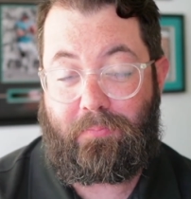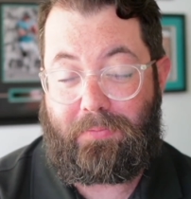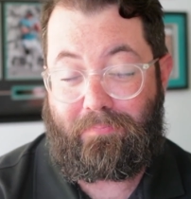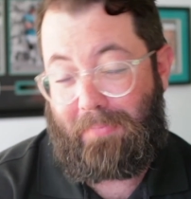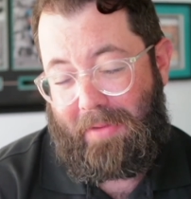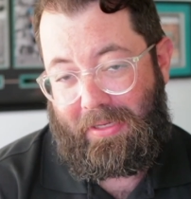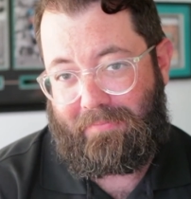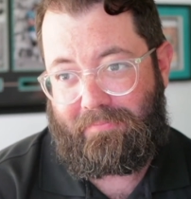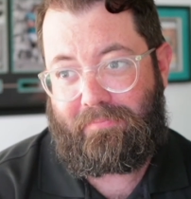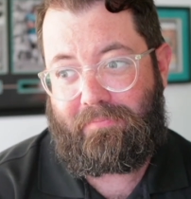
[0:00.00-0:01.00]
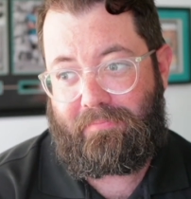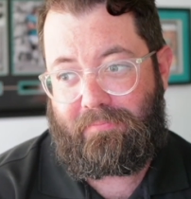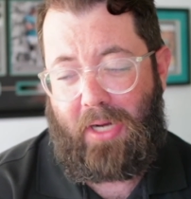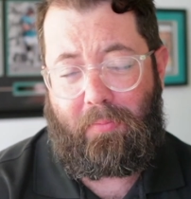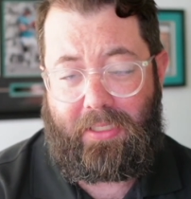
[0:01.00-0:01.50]
Maybe,
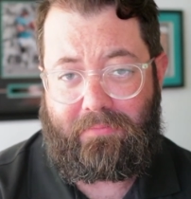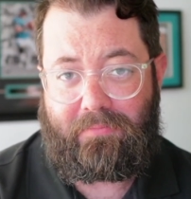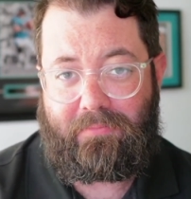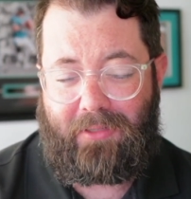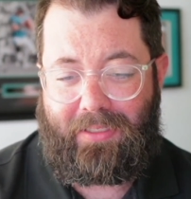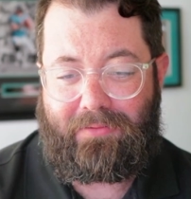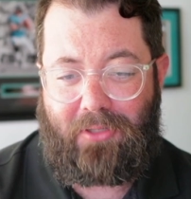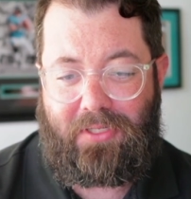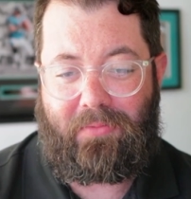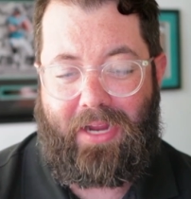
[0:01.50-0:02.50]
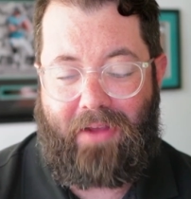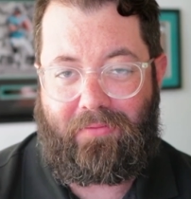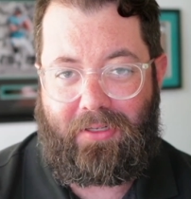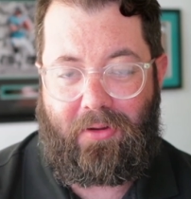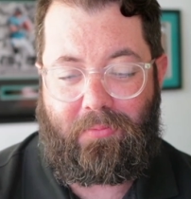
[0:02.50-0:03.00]
probably. Right, Christian
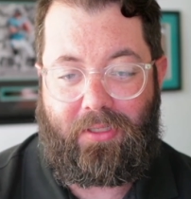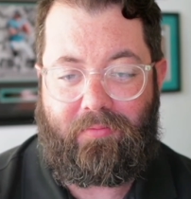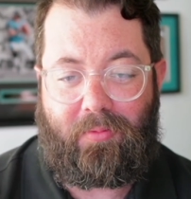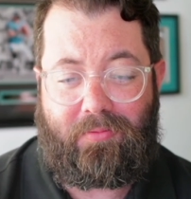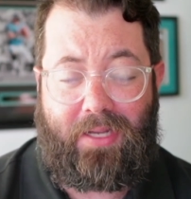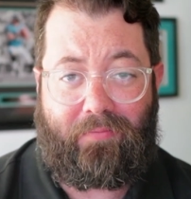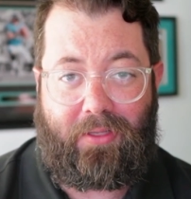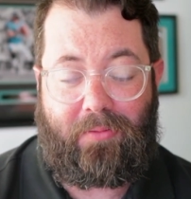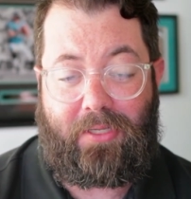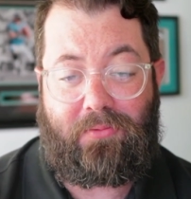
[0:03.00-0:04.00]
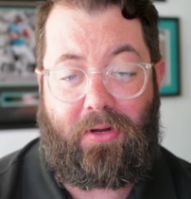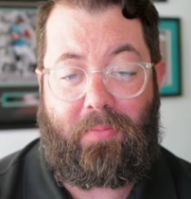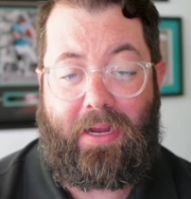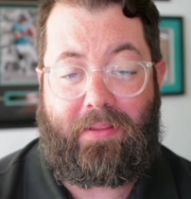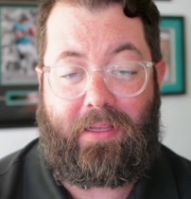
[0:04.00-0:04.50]
McCaffrey, unbelievable. Definitely the best running
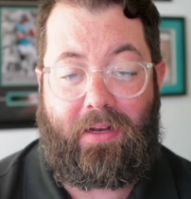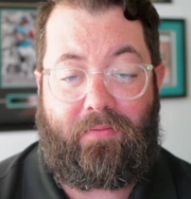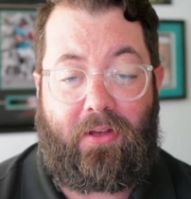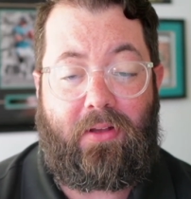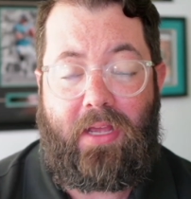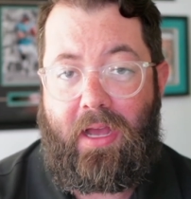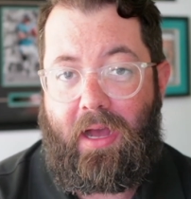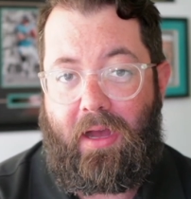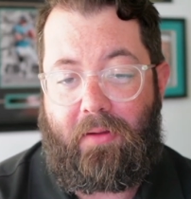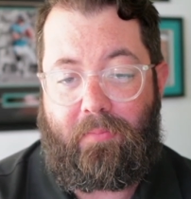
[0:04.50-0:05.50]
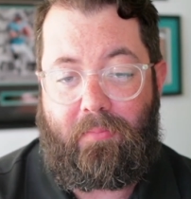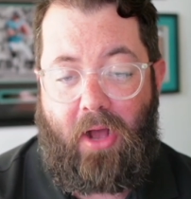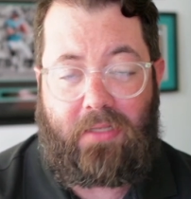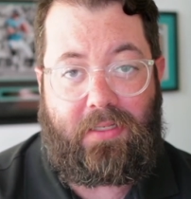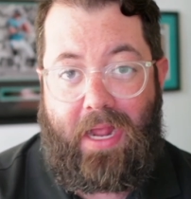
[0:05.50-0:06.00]
back in the NFL.
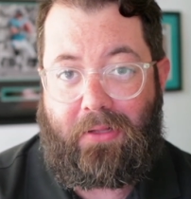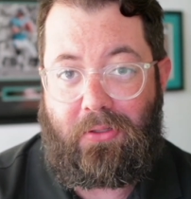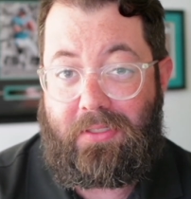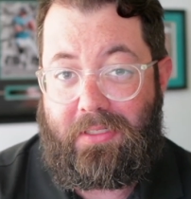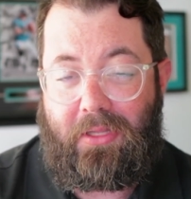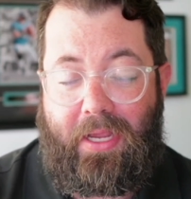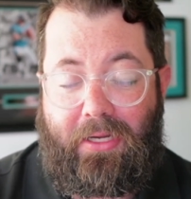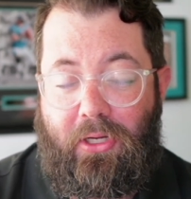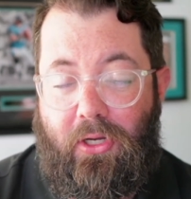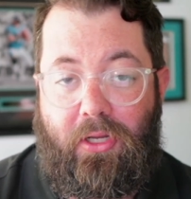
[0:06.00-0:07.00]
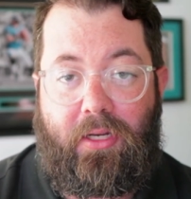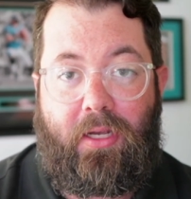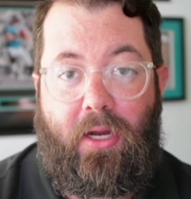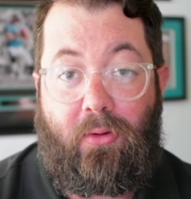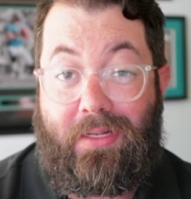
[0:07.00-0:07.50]
Austin Eckler's still a good
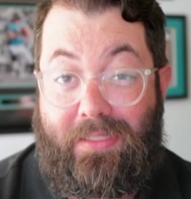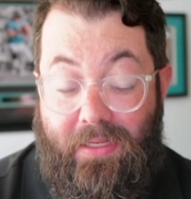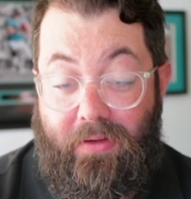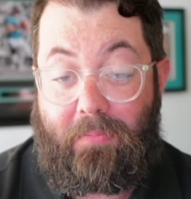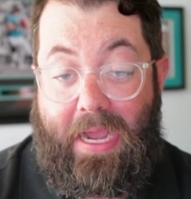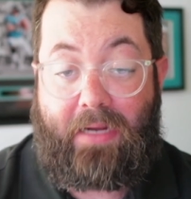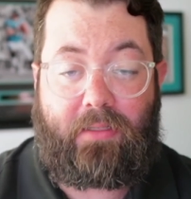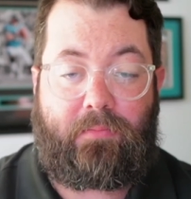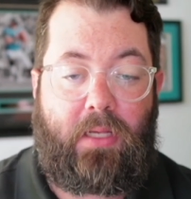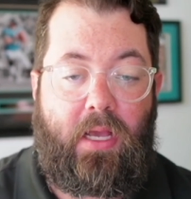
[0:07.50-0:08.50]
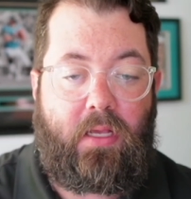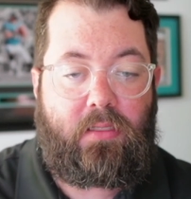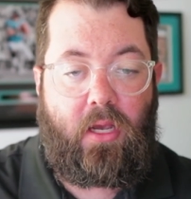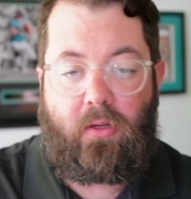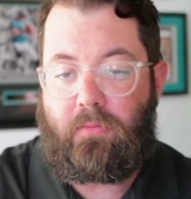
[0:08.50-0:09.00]
receiving back.
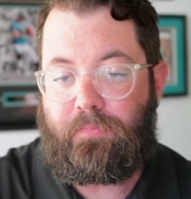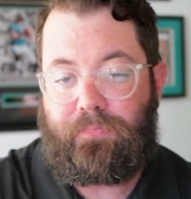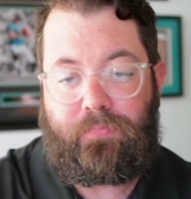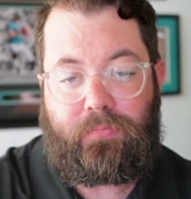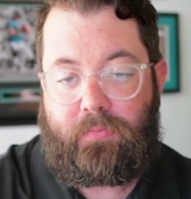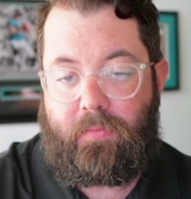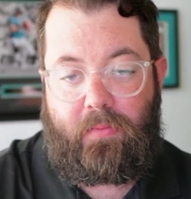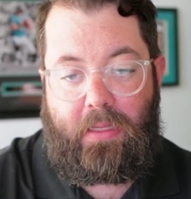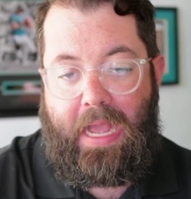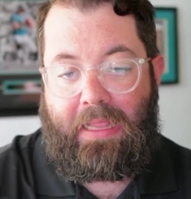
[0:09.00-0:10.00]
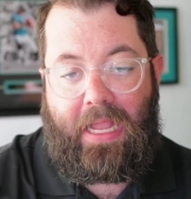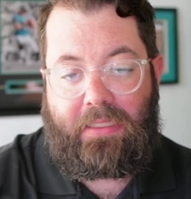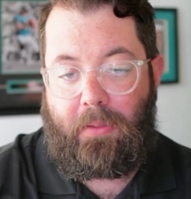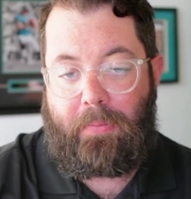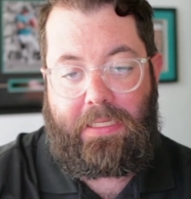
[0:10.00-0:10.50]
So I like
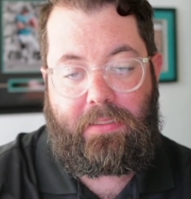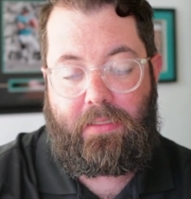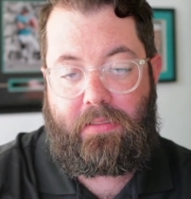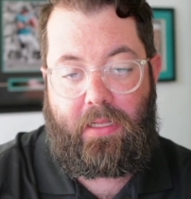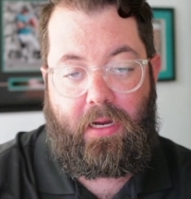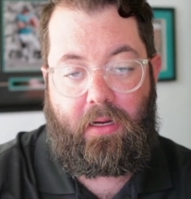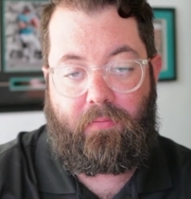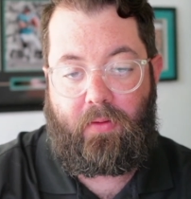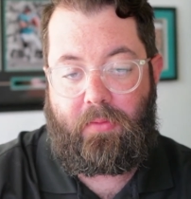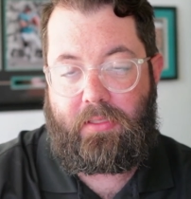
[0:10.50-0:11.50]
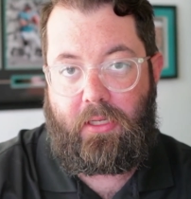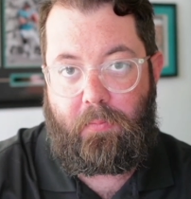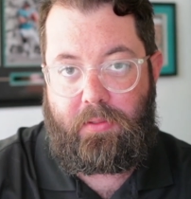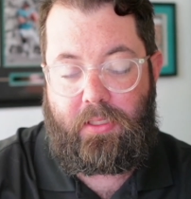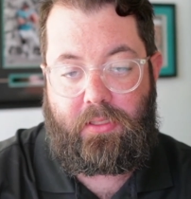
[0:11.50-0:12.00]
the pieces there from a skill
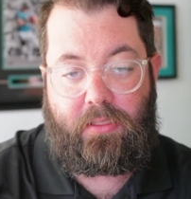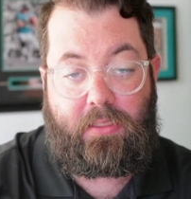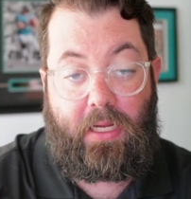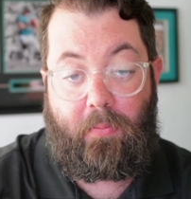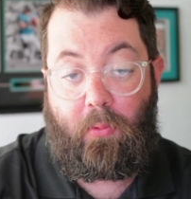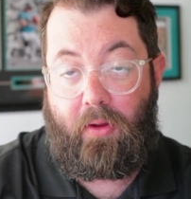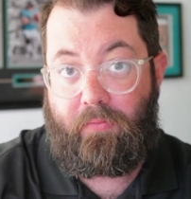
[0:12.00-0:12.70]
position standpoint for